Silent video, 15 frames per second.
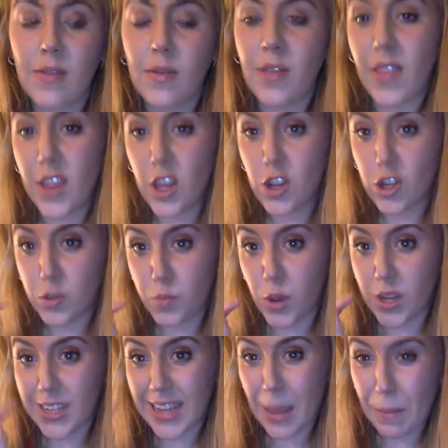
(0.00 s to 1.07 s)
and then you just
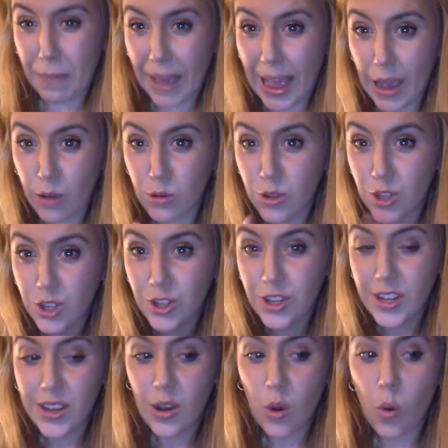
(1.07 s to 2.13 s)
put £10
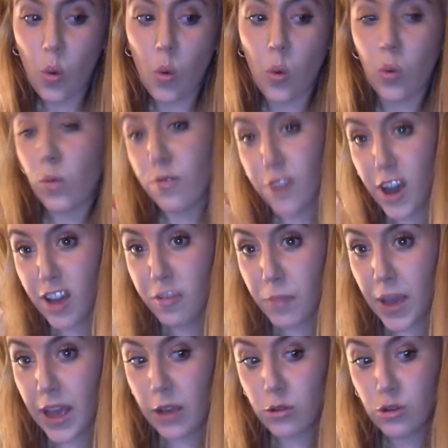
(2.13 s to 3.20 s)
or
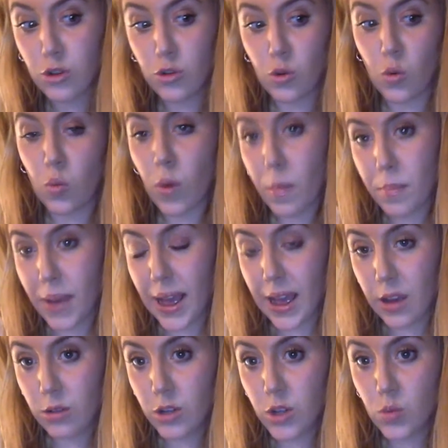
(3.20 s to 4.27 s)
£5 or
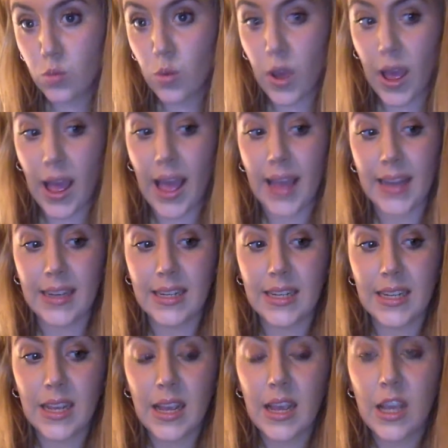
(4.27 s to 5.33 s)
£1
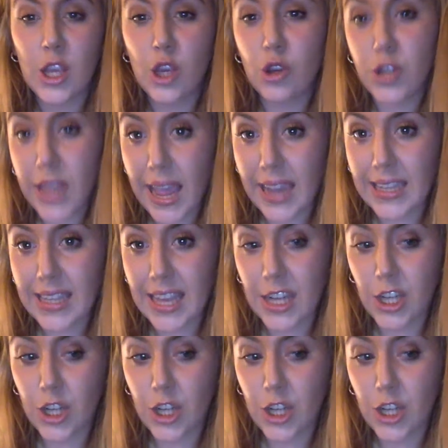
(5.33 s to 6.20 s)
and you text that